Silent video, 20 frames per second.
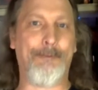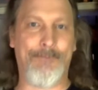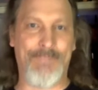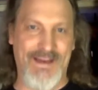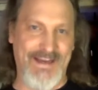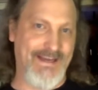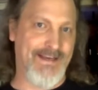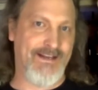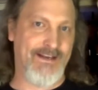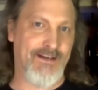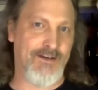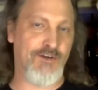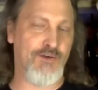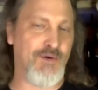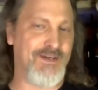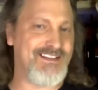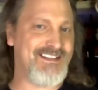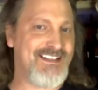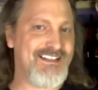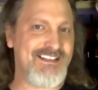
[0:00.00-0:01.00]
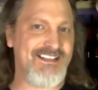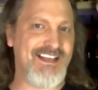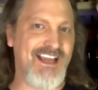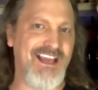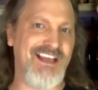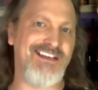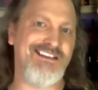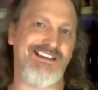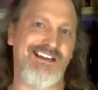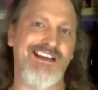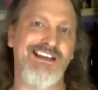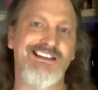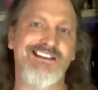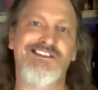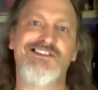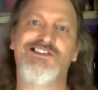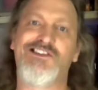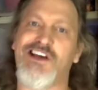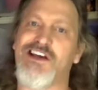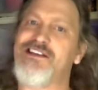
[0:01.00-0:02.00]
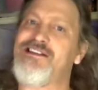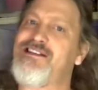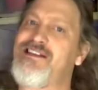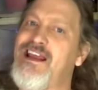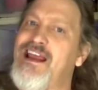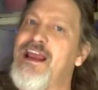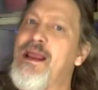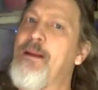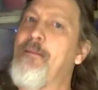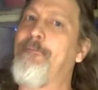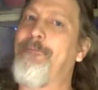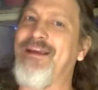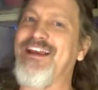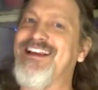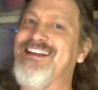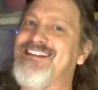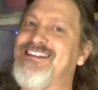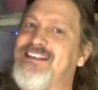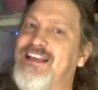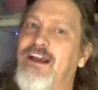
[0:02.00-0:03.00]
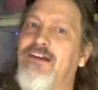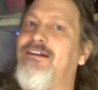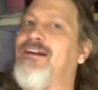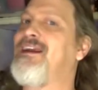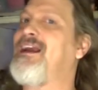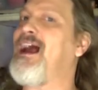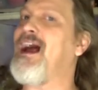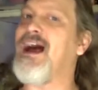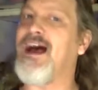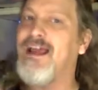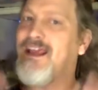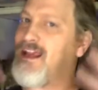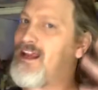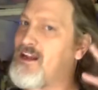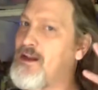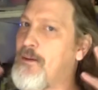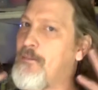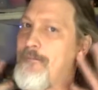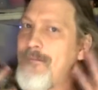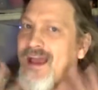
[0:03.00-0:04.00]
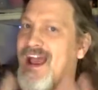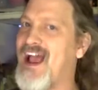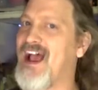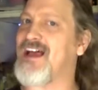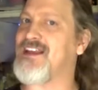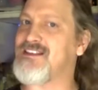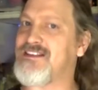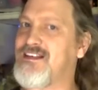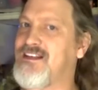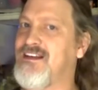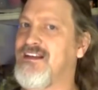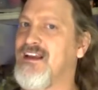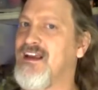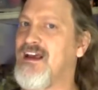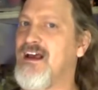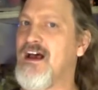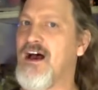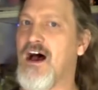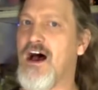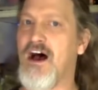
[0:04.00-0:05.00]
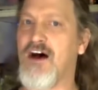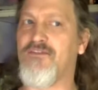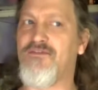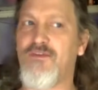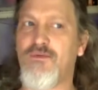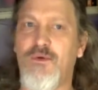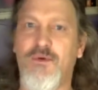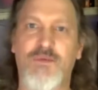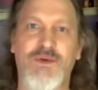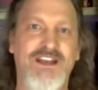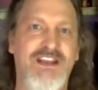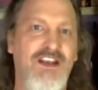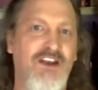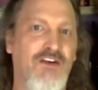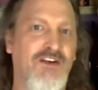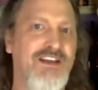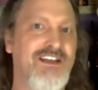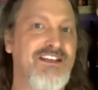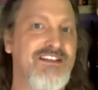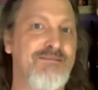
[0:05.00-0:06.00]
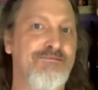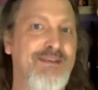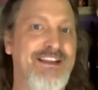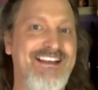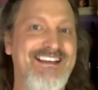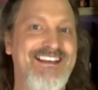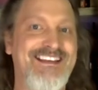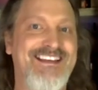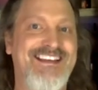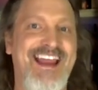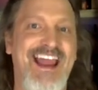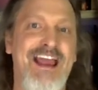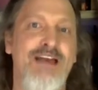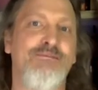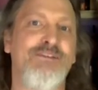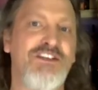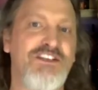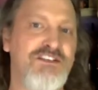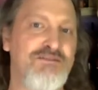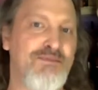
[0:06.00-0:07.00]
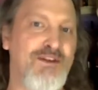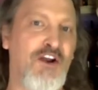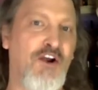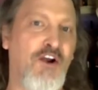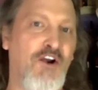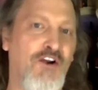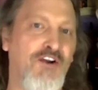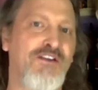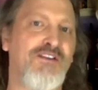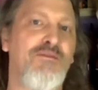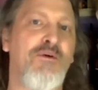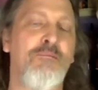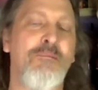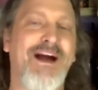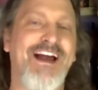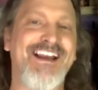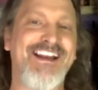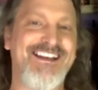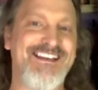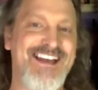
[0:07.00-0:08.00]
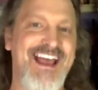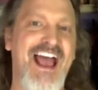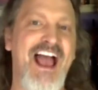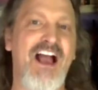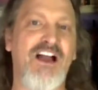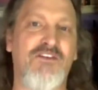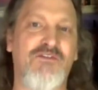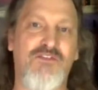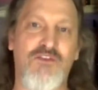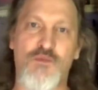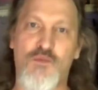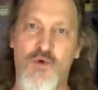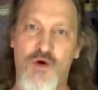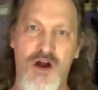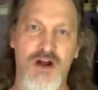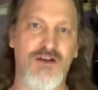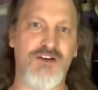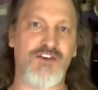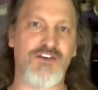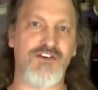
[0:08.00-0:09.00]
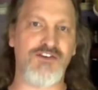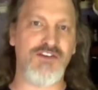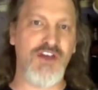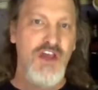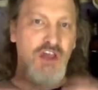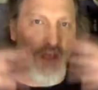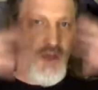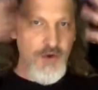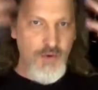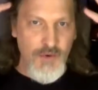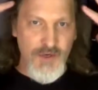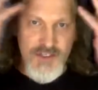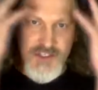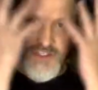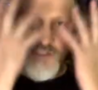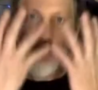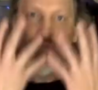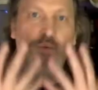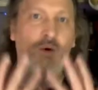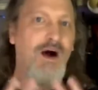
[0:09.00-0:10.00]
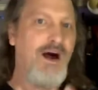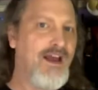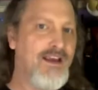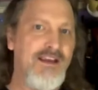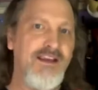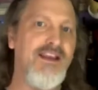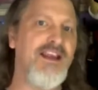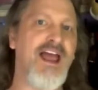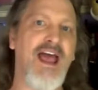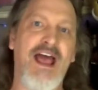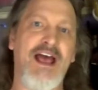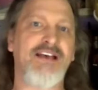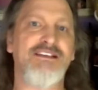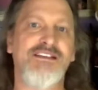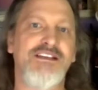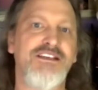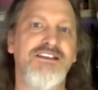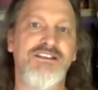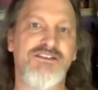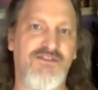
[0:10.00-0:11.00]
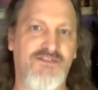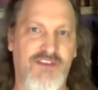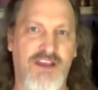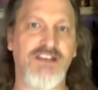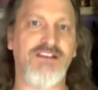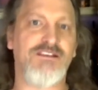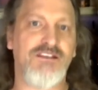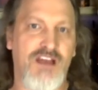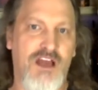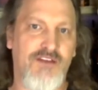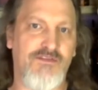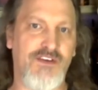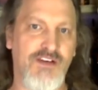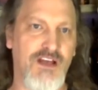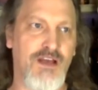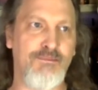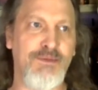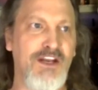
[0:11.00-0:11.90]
Beta, who at this stage is just a big, scary guy in a mask. From what we hear, he has been damaged, he's been hurt by an attack from walkers, which is why he has his face covered up.